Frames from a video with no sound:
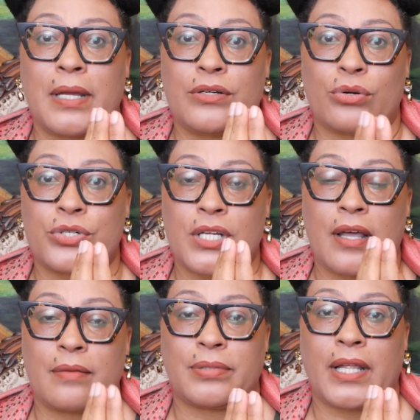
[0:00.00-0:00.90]

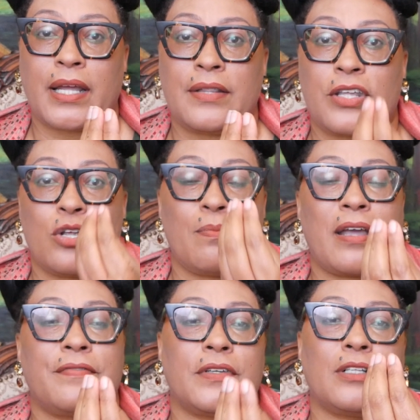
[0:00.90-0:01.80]
inertia at play and that you
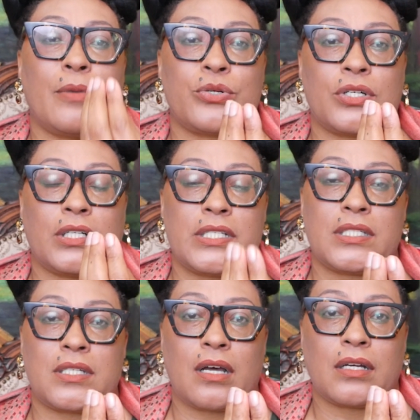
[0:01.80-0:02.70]
might feel emotionally
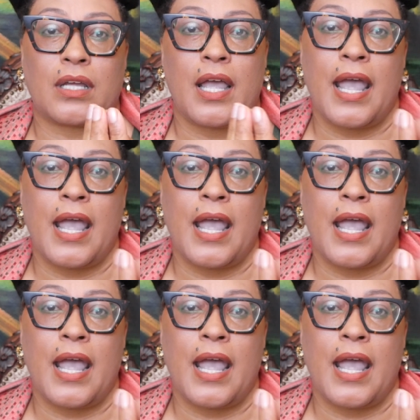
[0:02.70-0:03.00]
stuck,